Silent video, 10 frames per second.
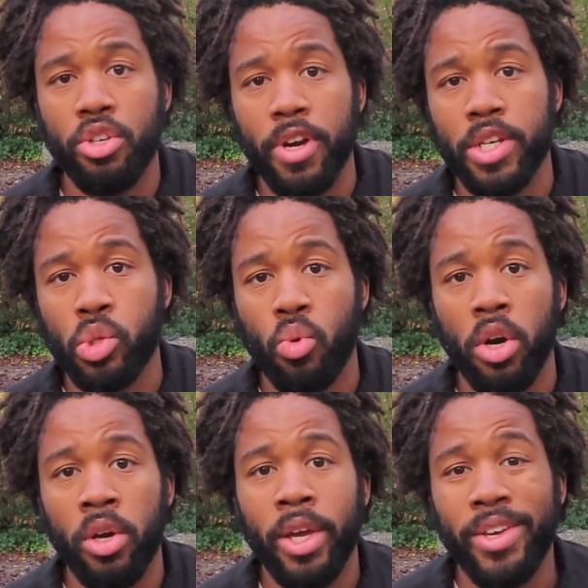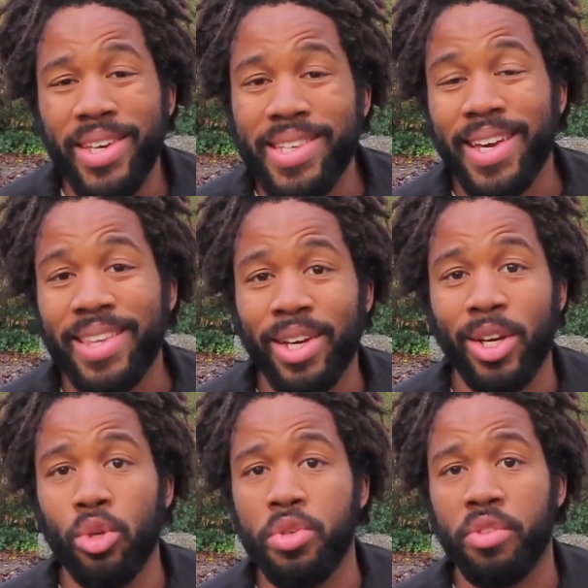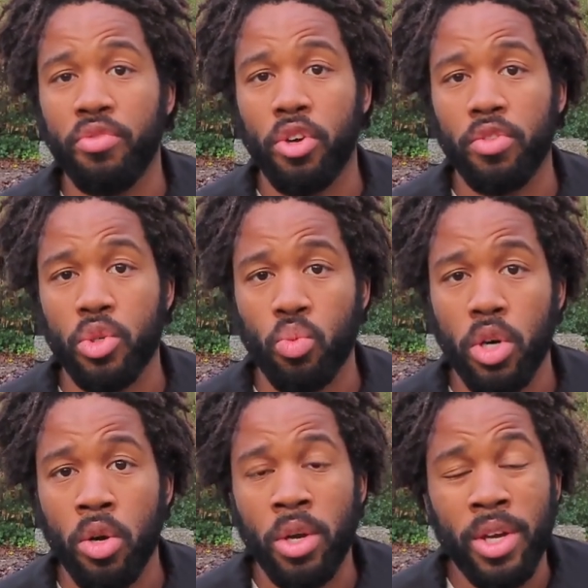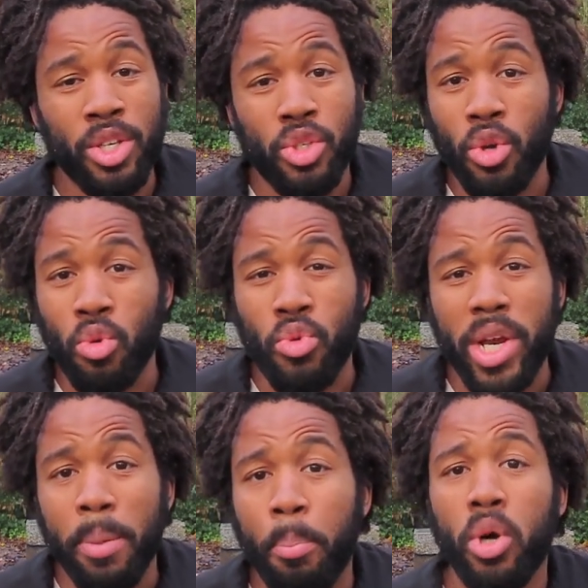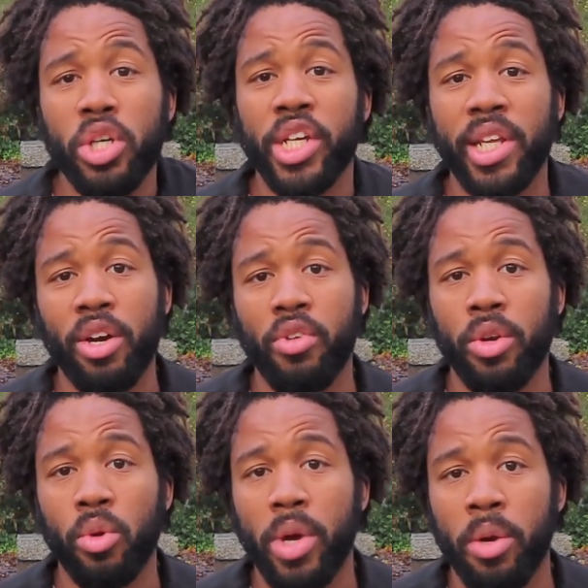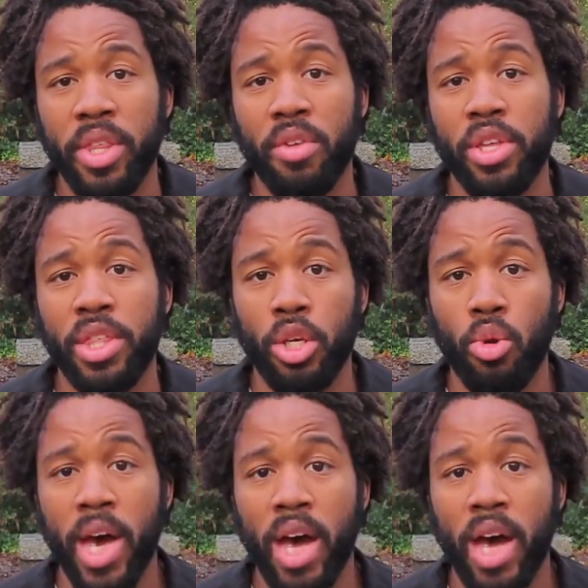Duran squat, you need to get the glutes involved as well. So you're really pushing that ground away with everything you